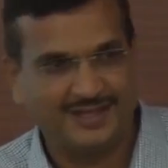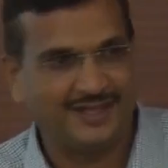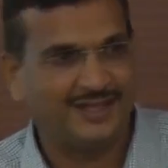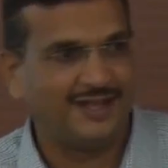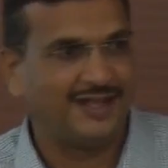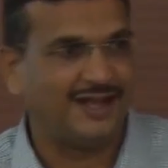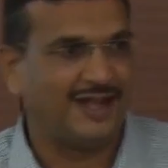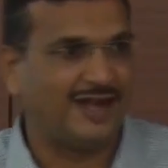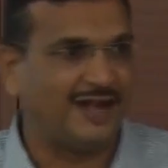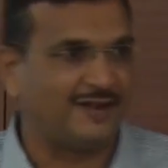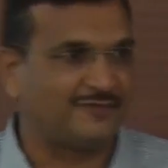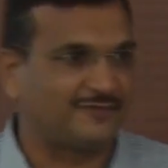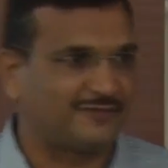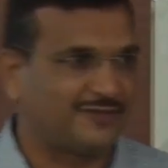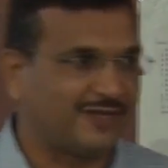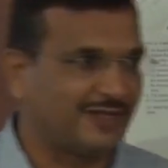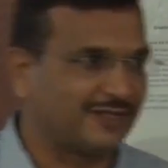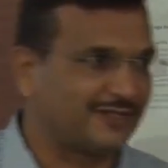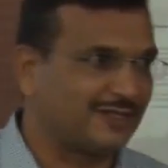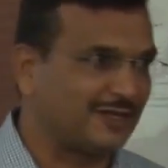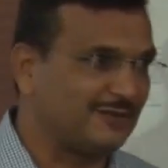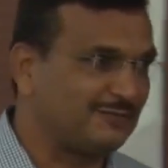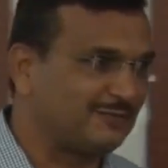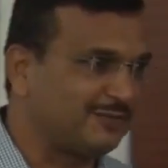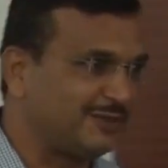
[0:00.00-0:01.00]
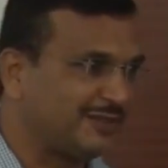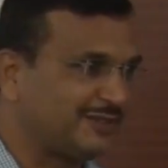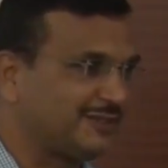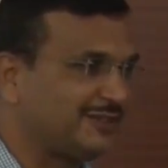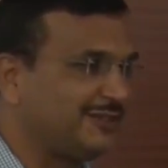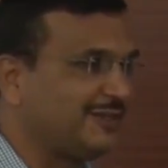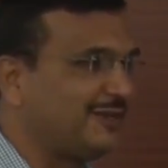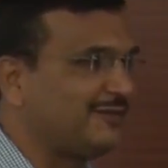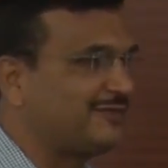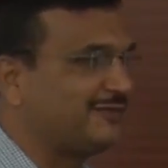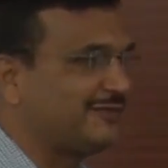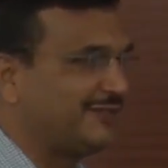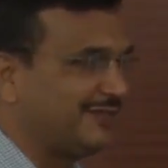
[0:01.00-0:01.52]
After completion
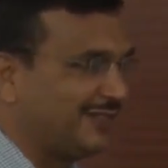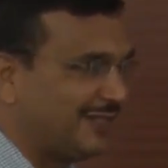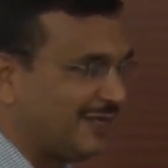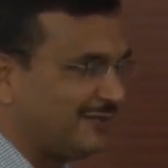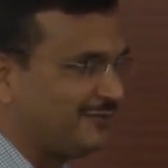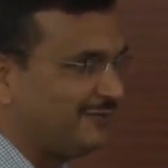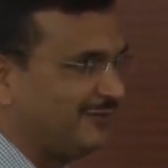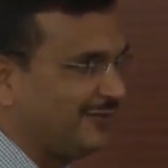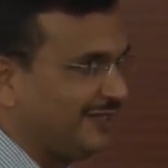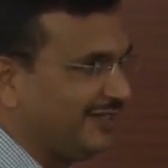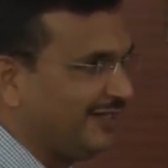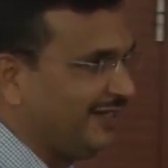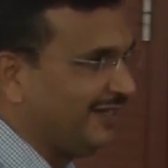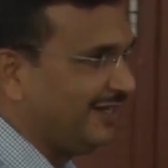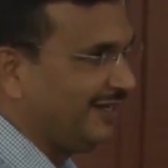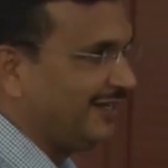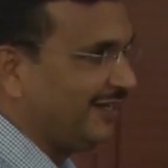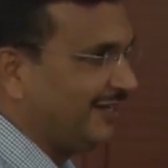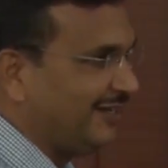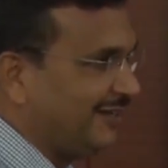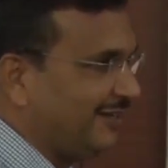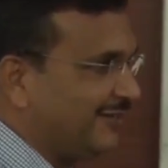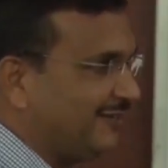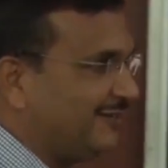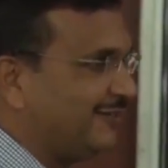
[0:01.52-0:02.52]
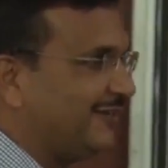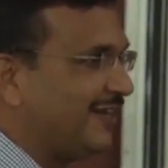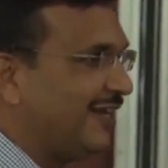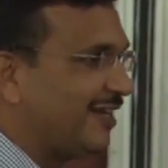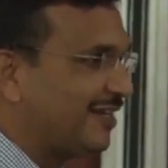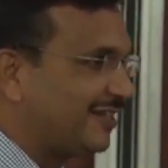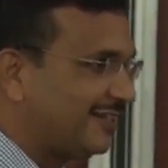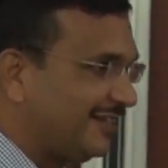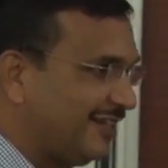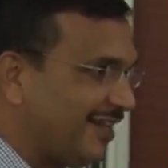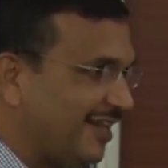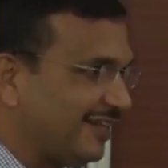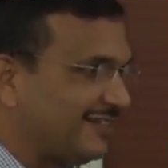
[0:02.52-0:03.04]
of CFE, we are
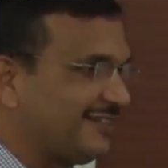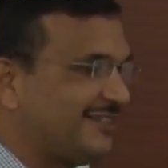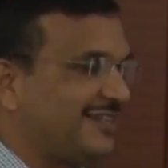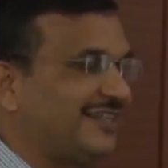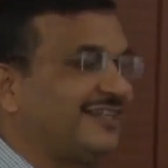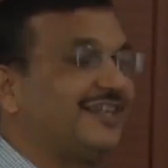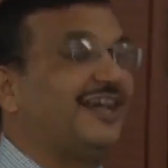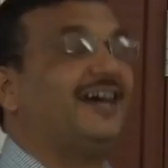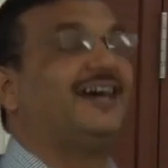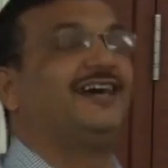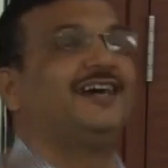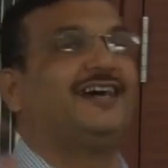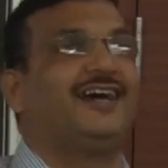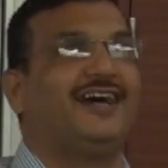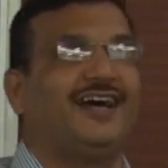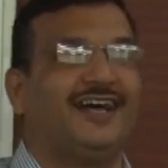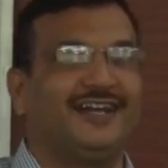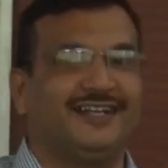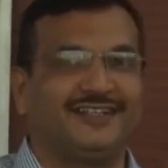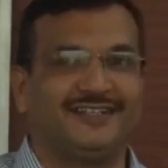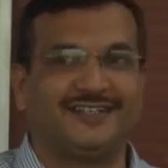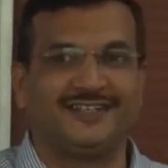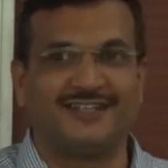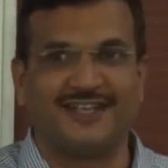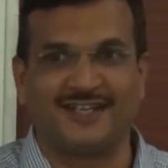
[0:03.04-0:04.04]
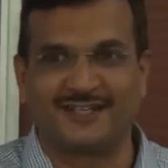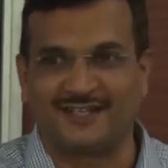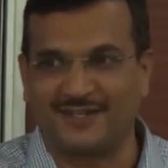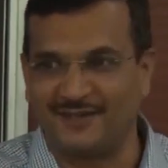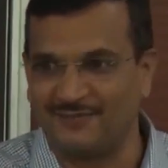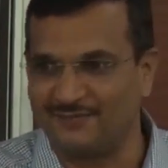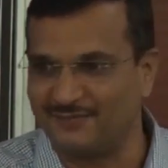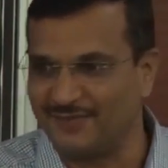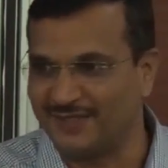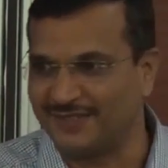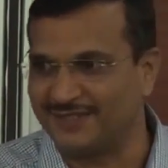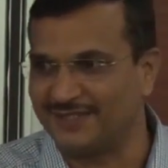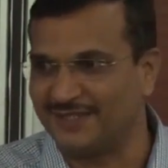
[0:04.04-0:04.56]
relaxed that I did a
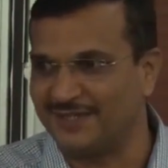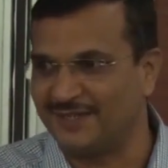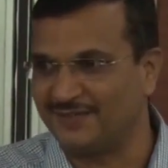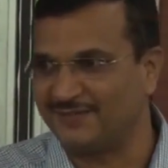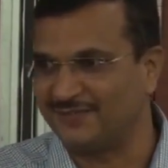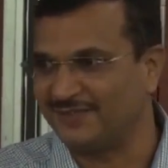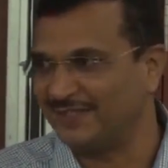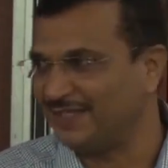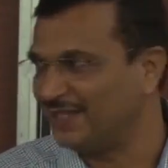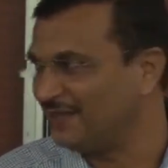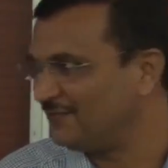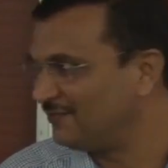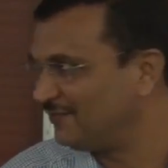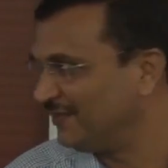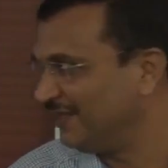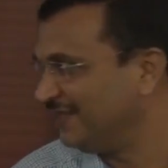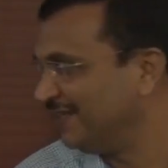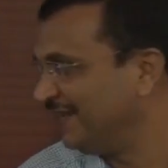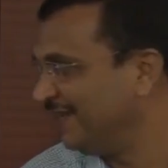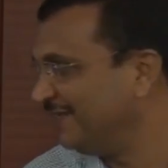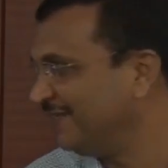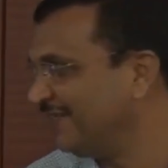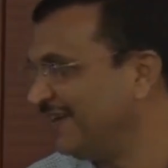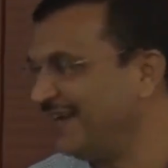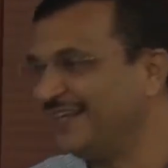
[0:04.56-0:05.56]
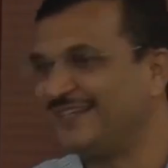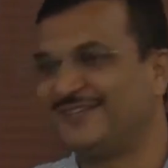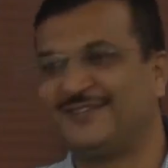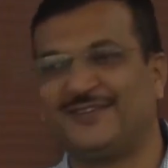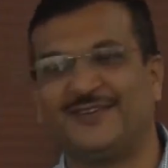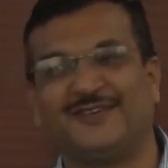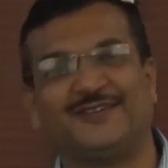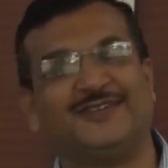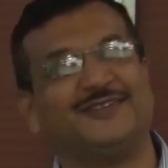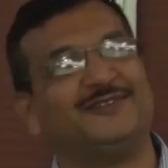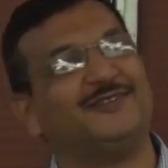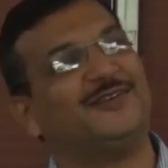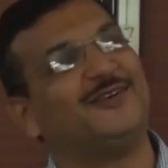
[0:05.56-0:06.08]
completion of CFE. Now I
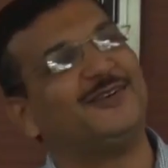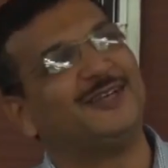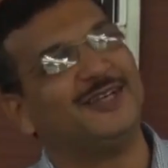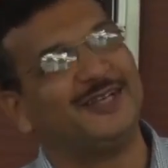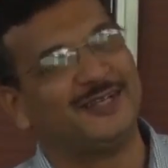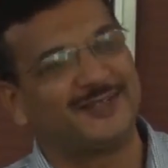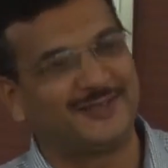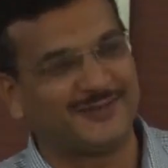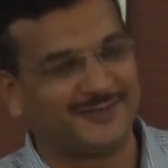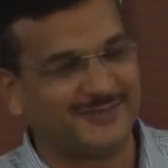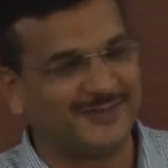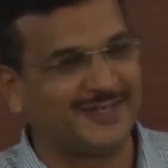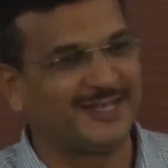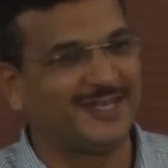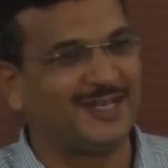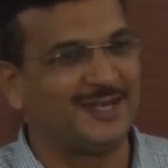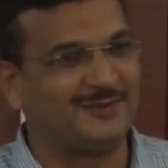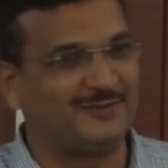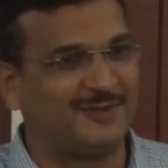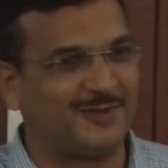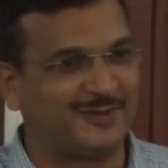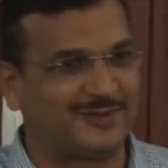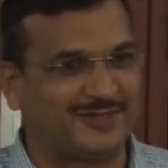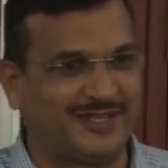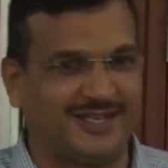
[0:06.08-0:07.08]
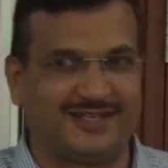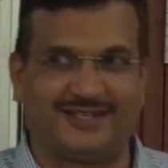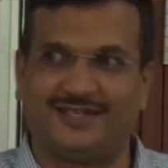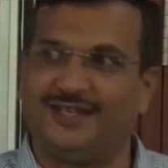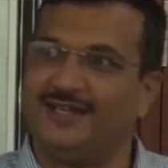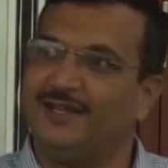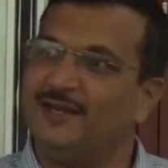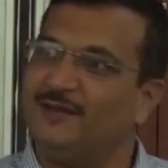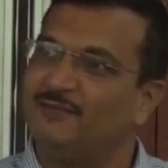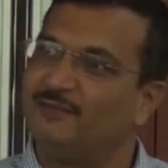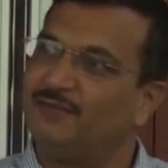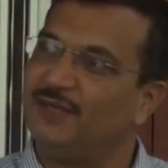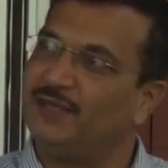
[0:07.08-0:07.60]
no need to worry about that.
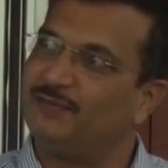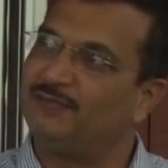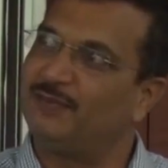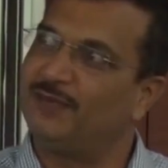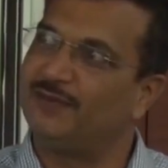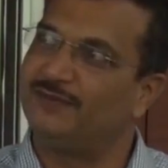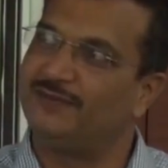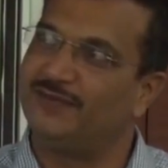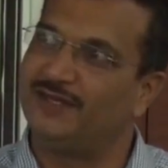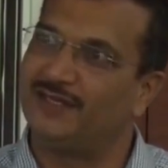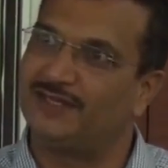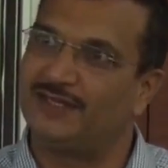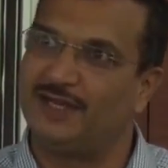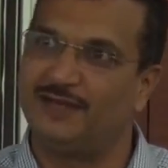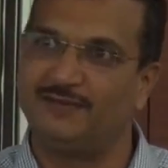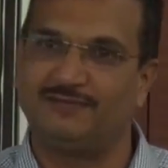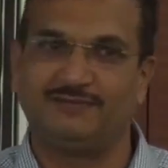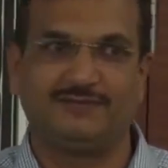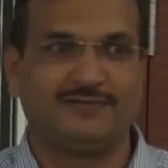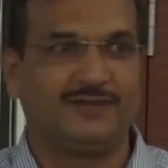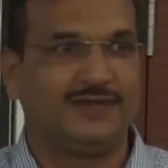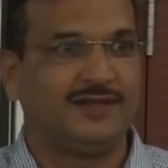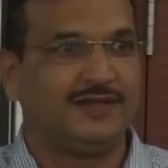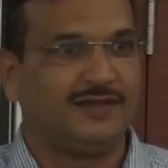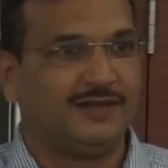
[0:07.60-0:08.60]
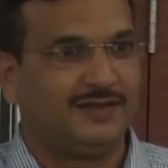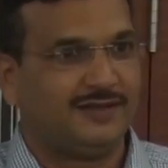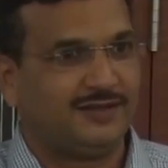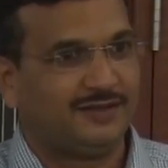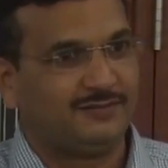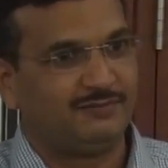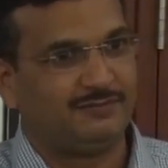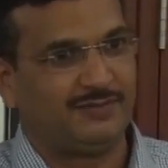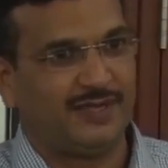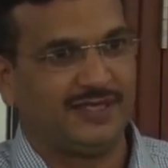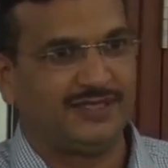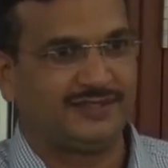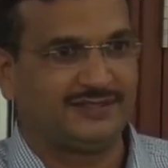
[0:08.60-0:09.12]
People will come
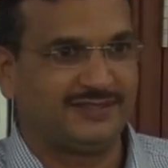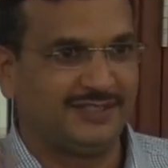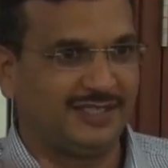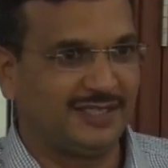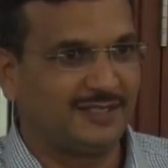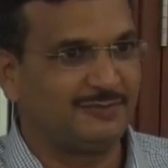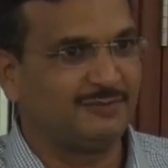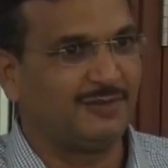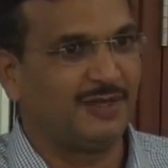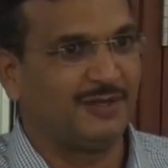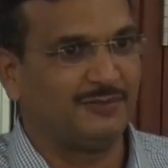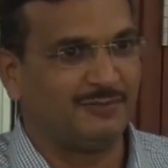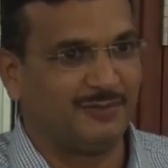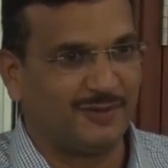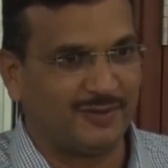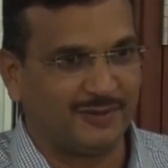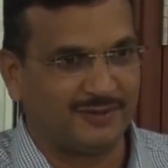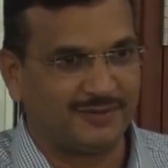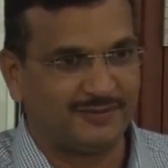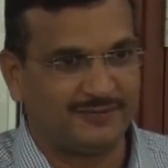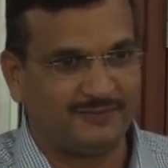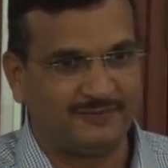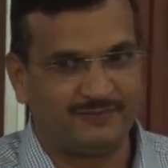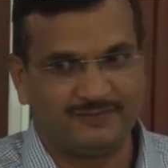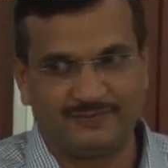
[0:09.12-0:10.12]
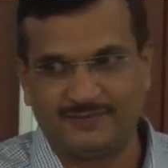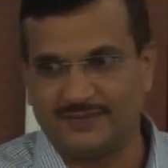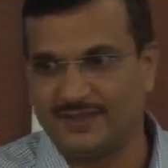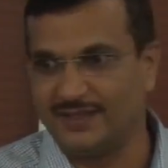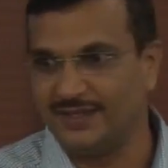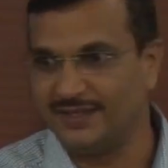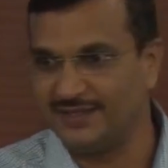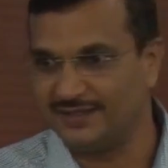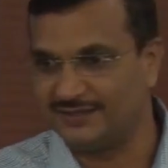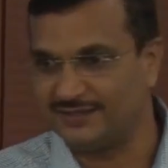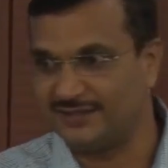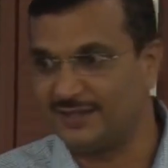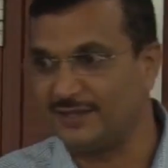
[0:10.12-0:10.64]
by seeing my board.
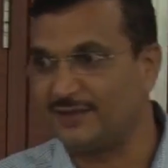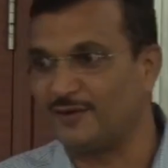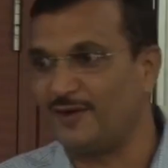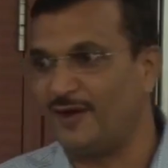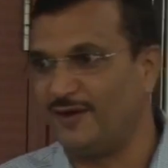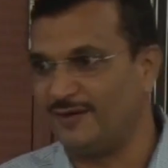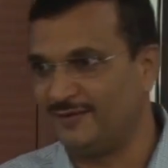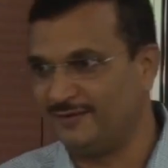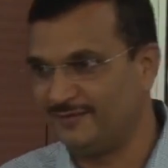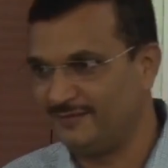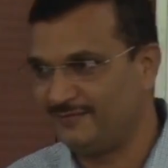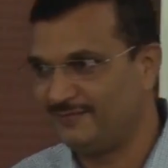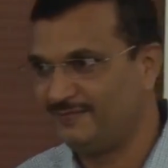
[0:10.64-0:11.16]
It's a wrong.